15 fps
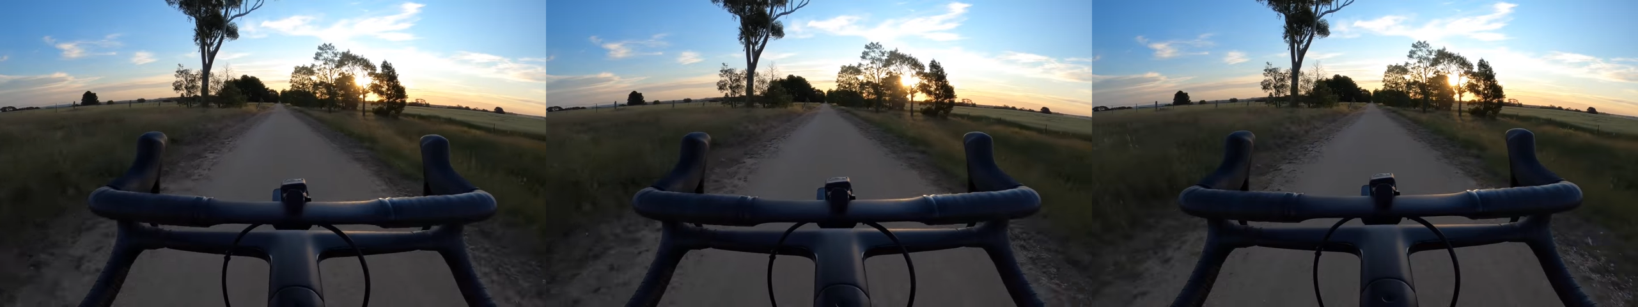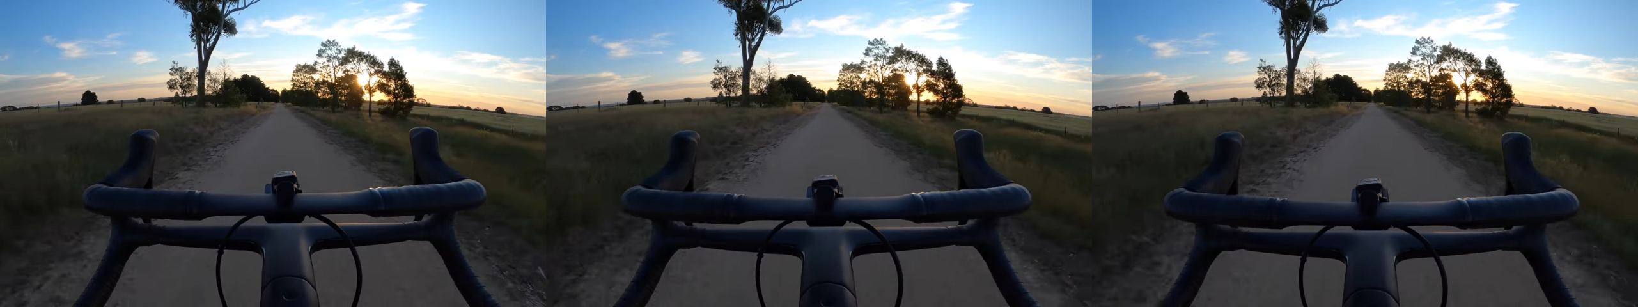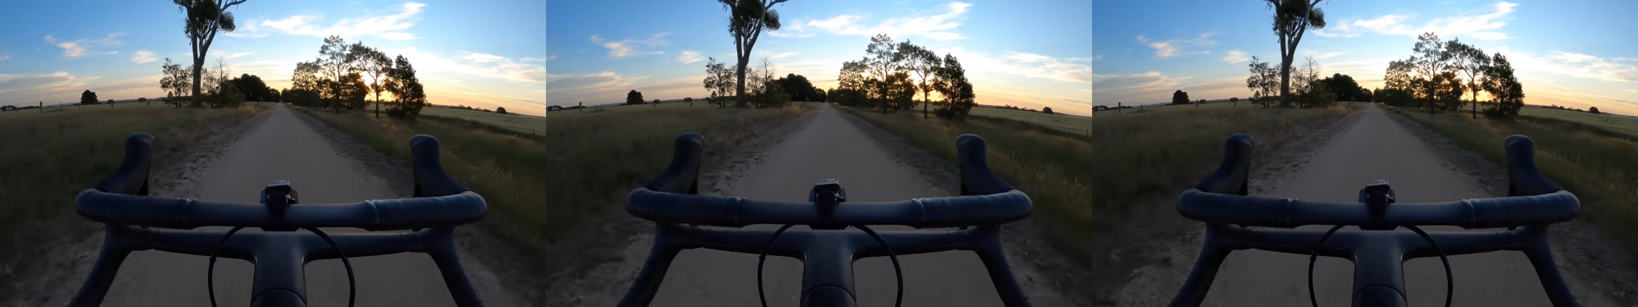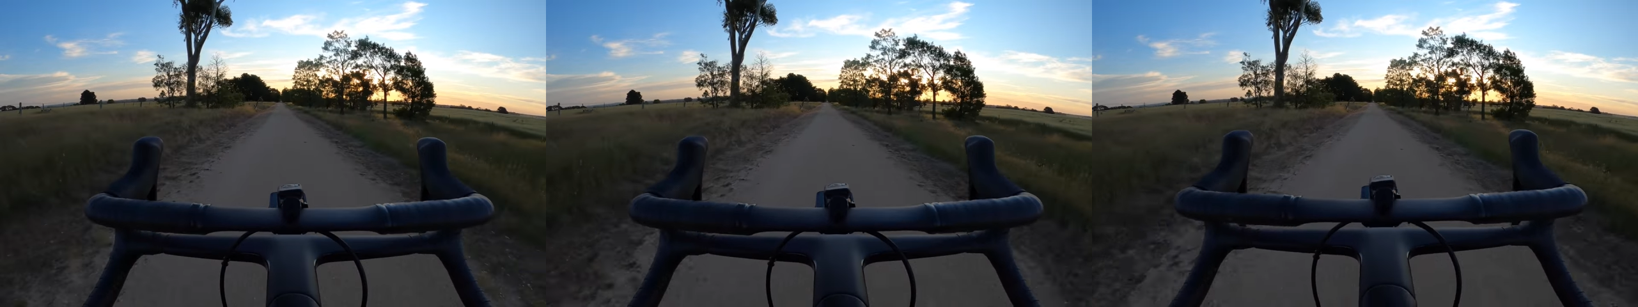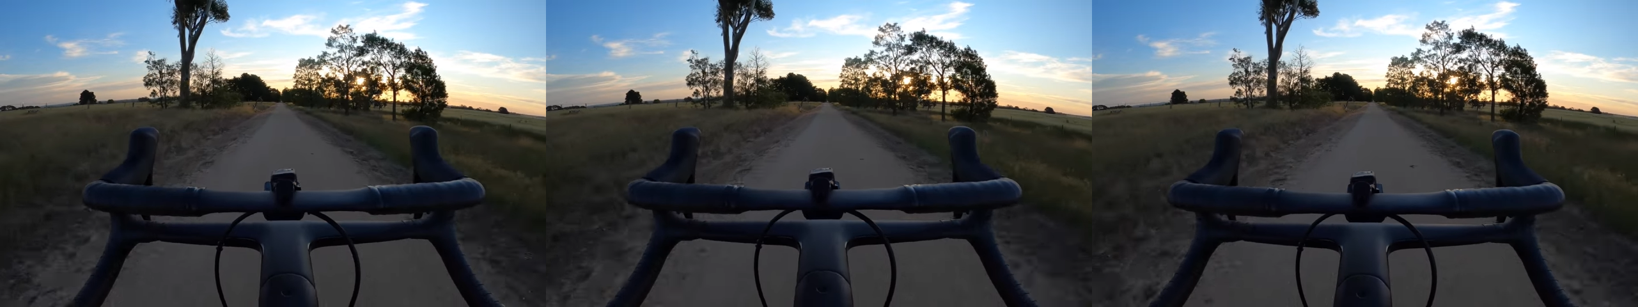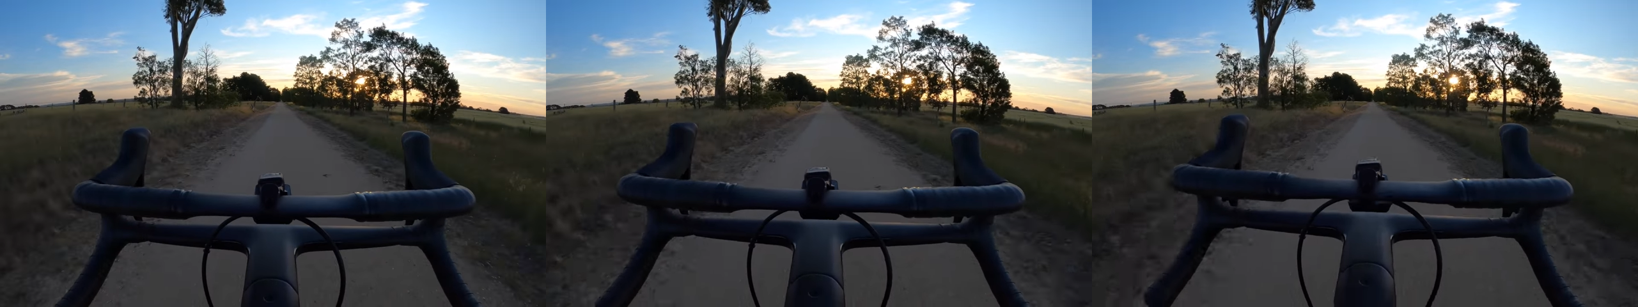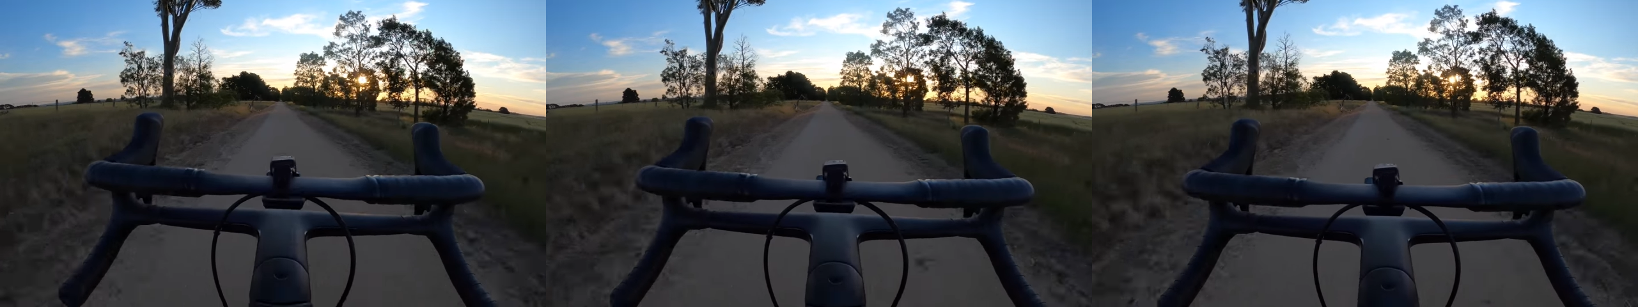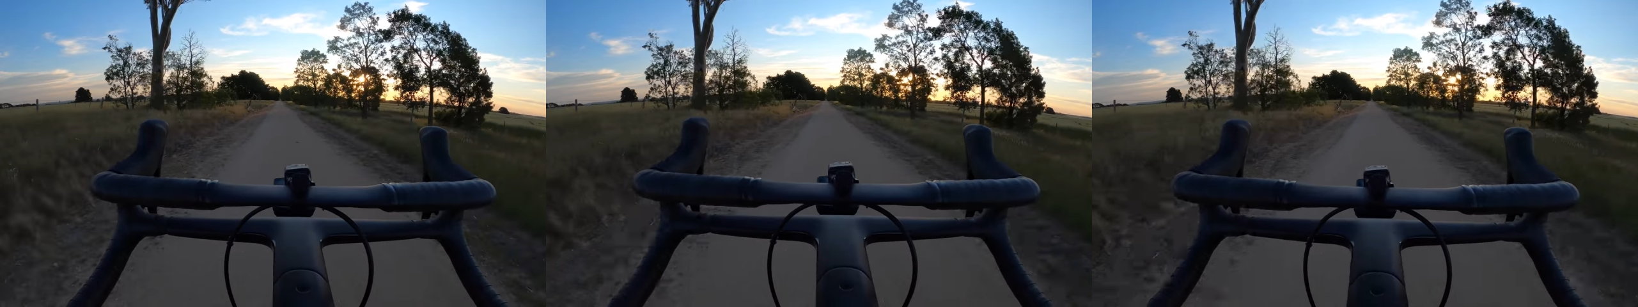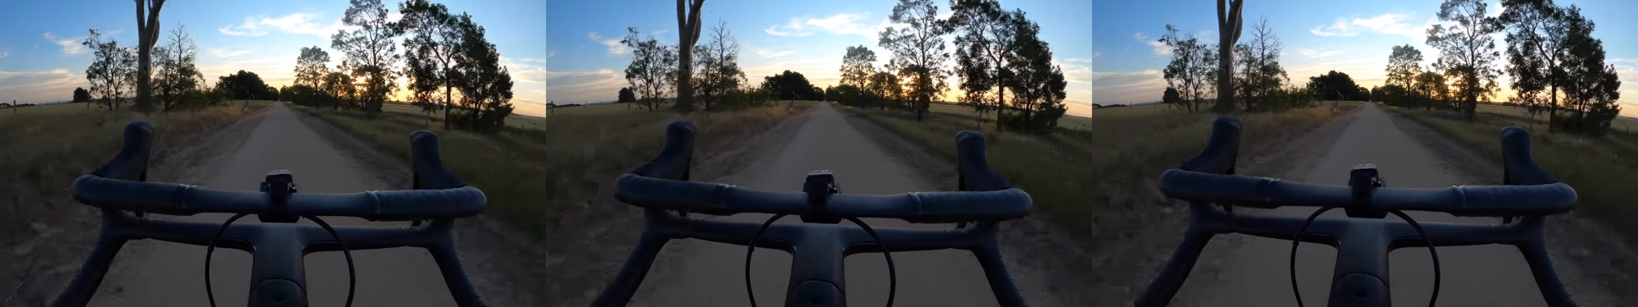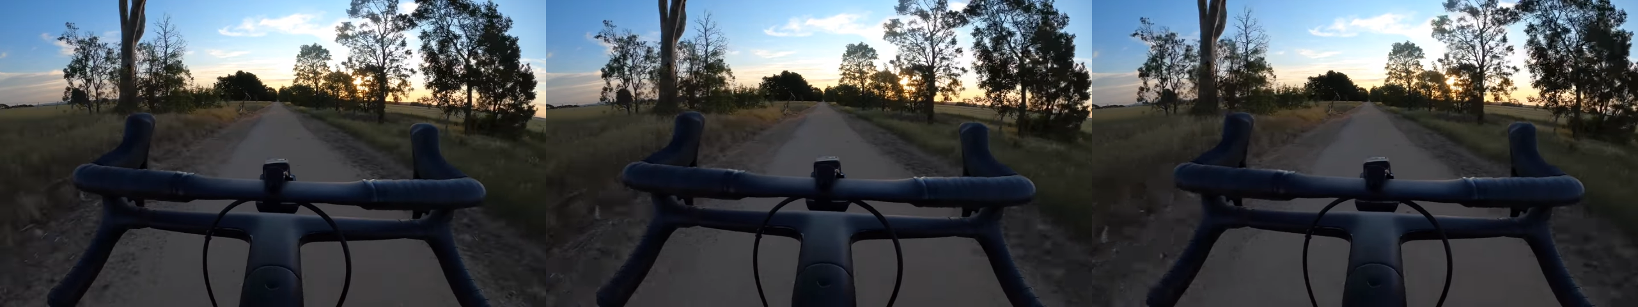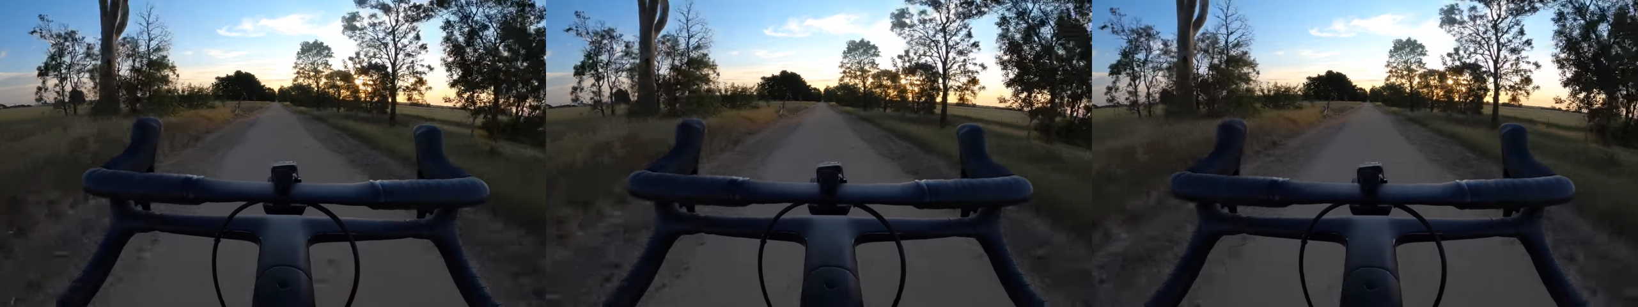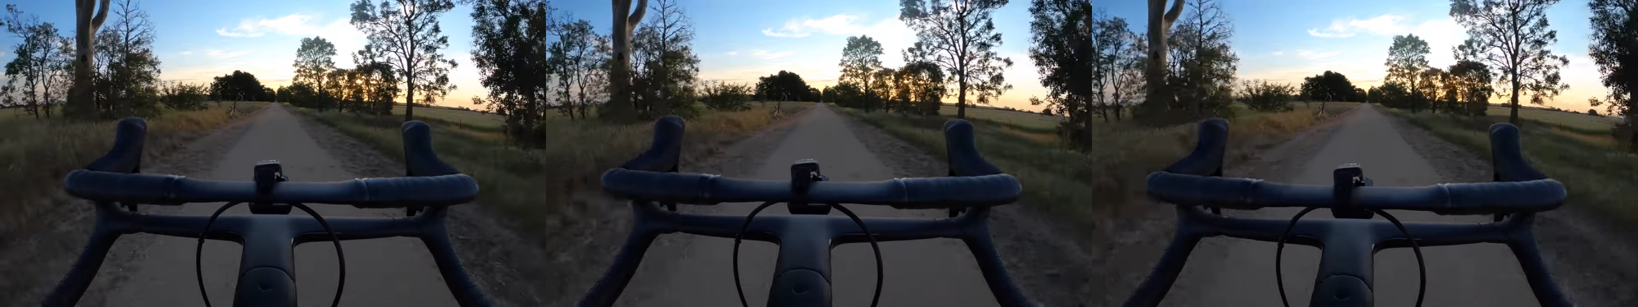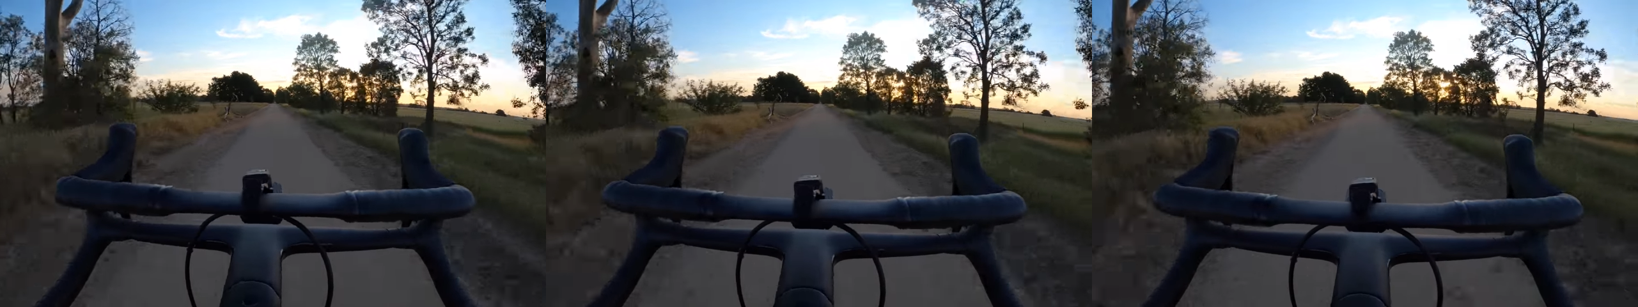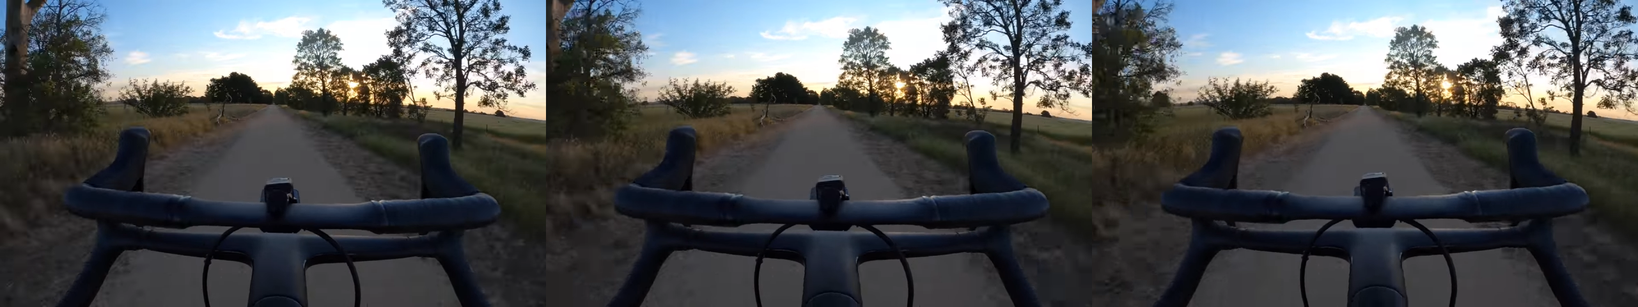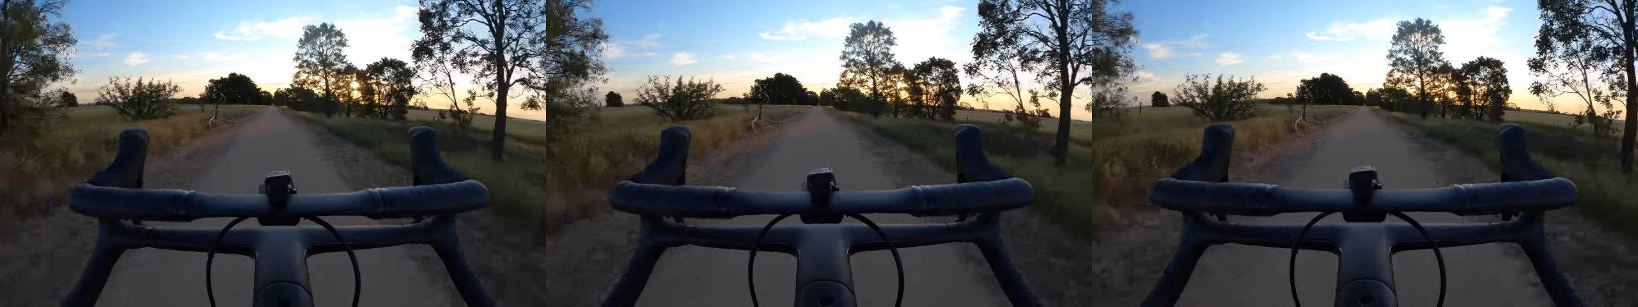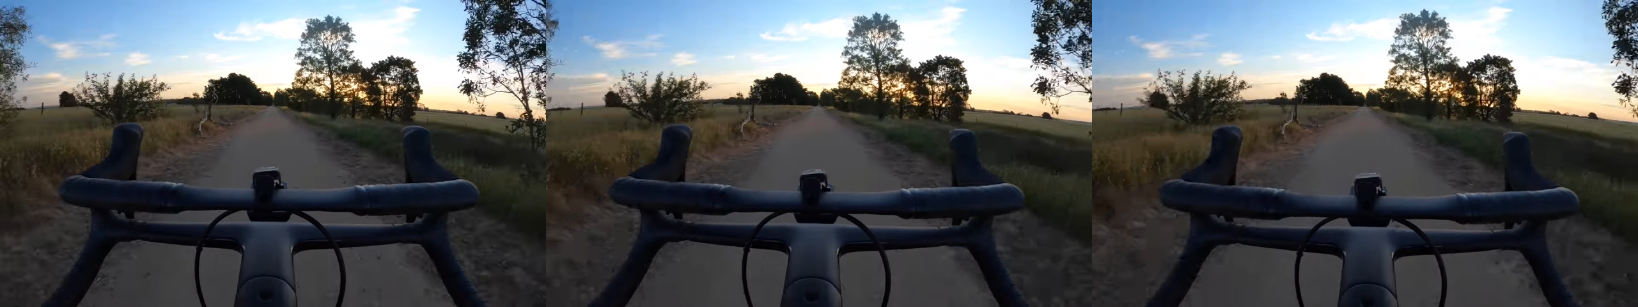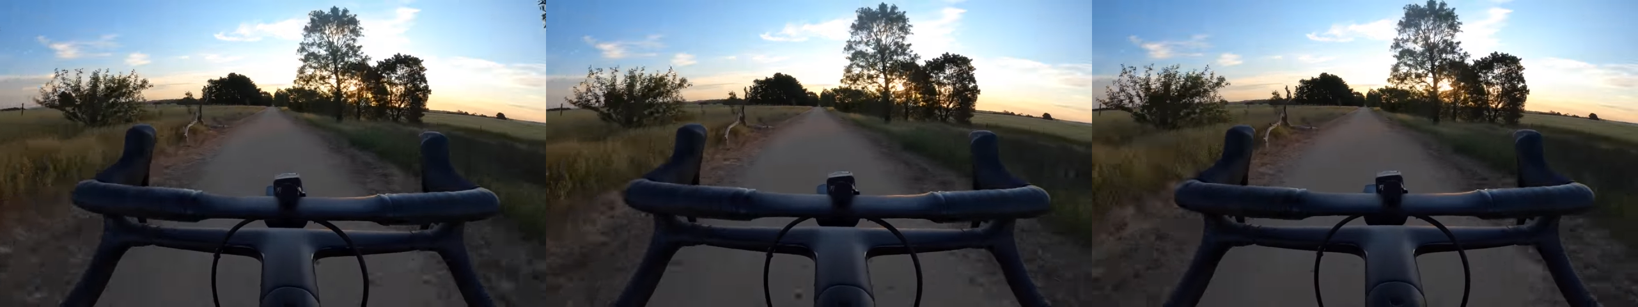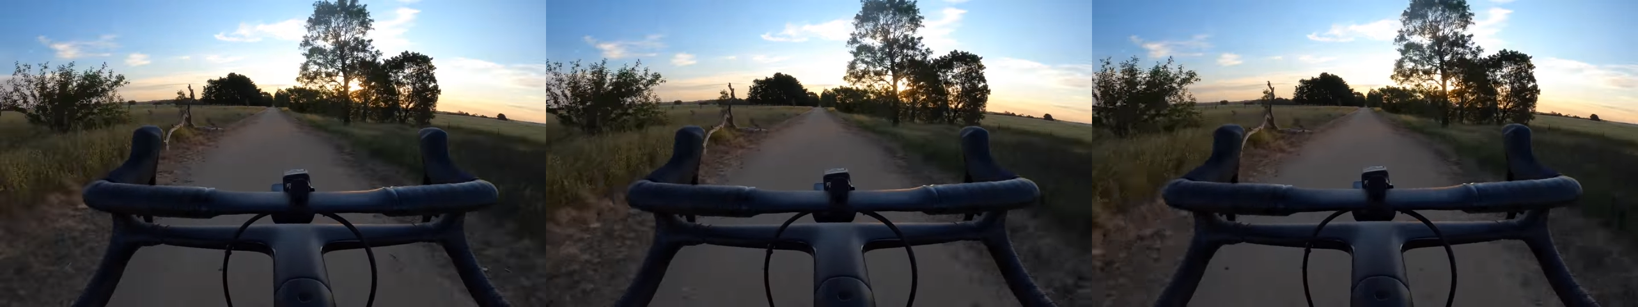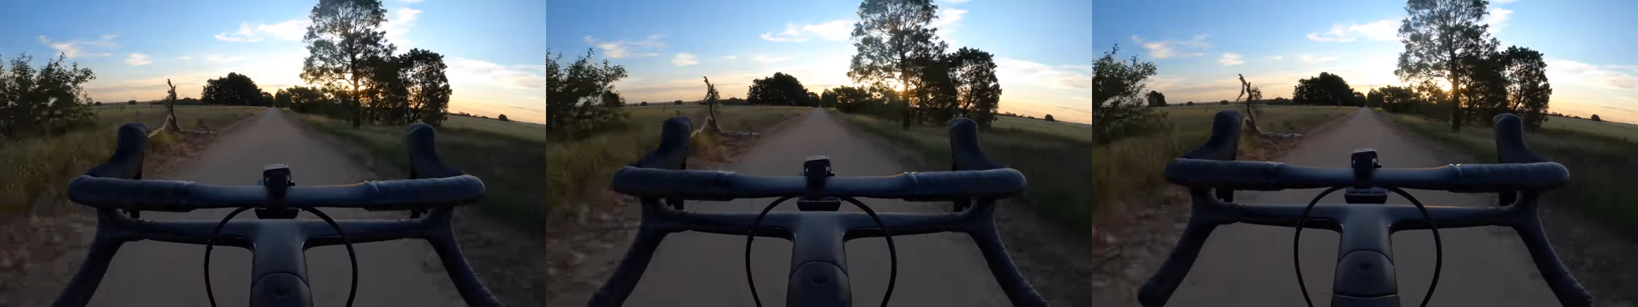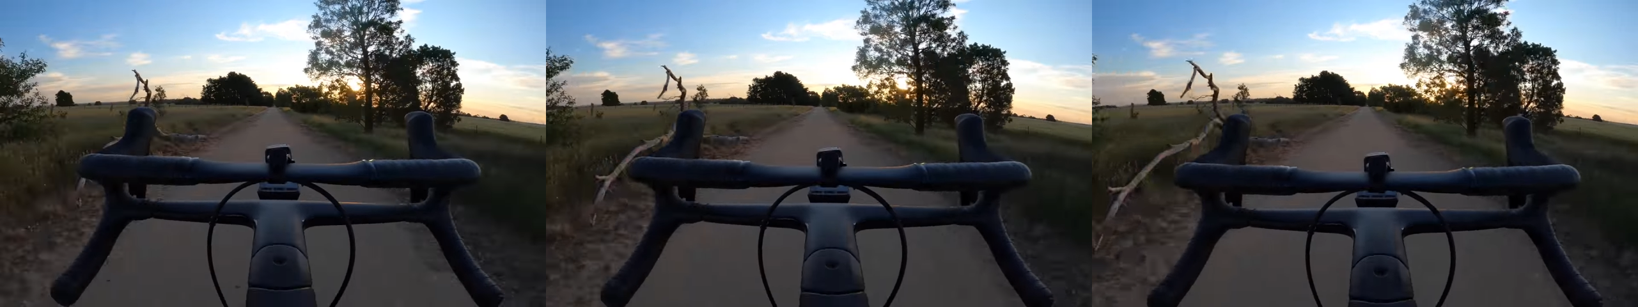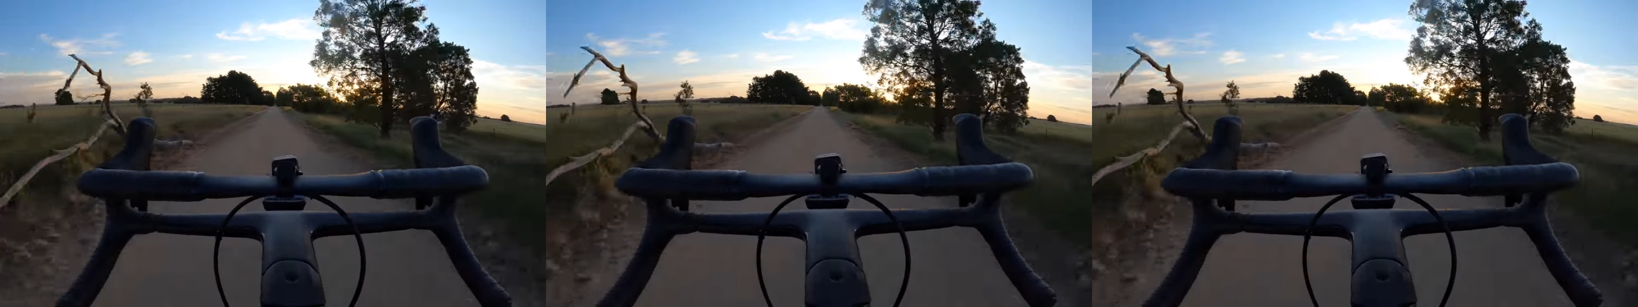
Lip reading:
[unreadable: no face in view]